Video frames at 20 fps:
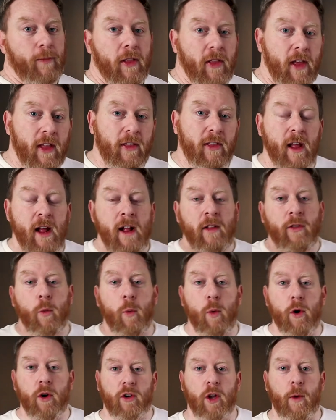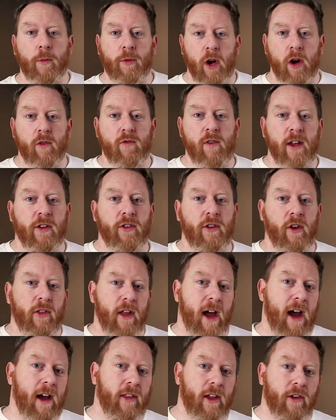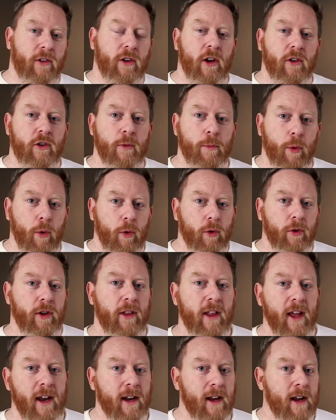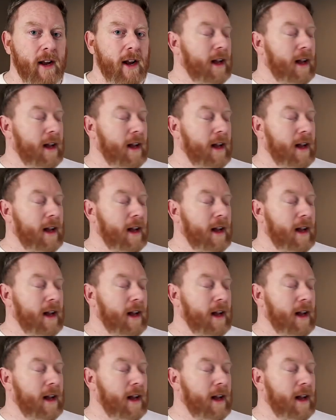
and then the worktop's gonna rest on that and that's gonna support it then.